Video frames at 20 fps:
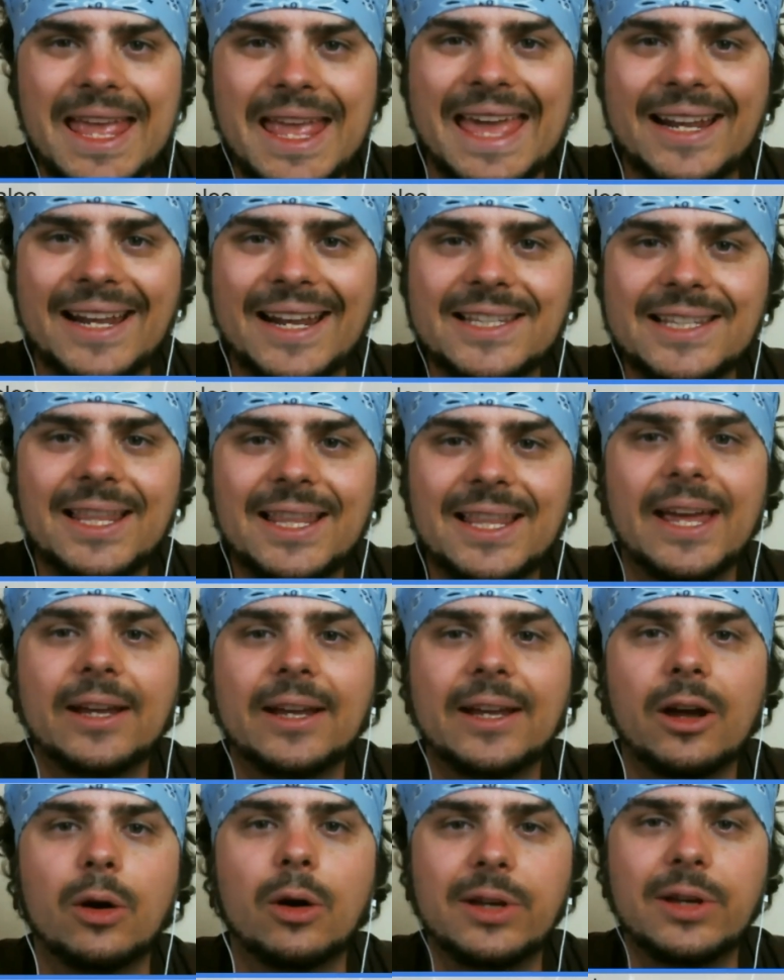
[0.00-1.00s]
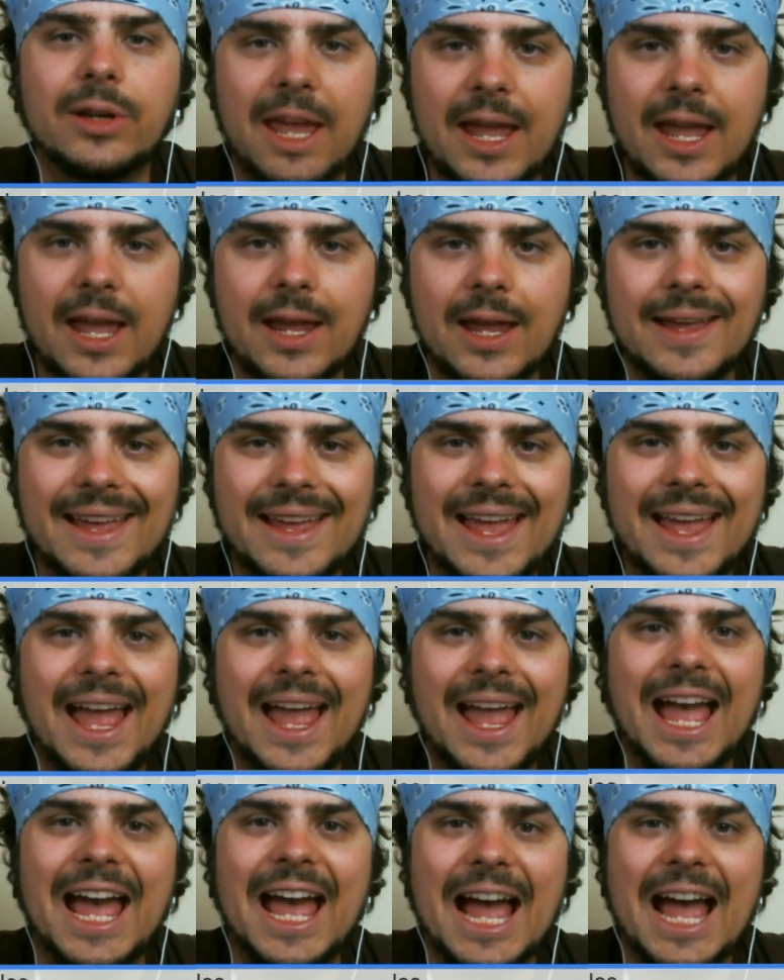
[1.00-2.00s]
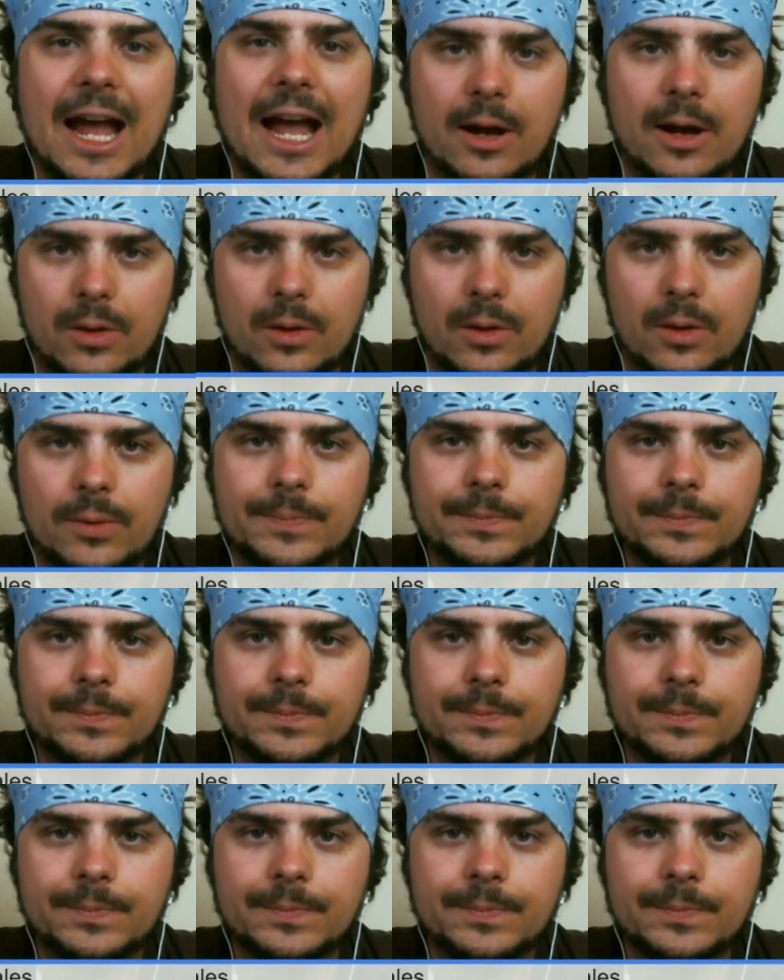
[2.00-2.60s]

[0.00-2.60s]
And it's like, okay, how?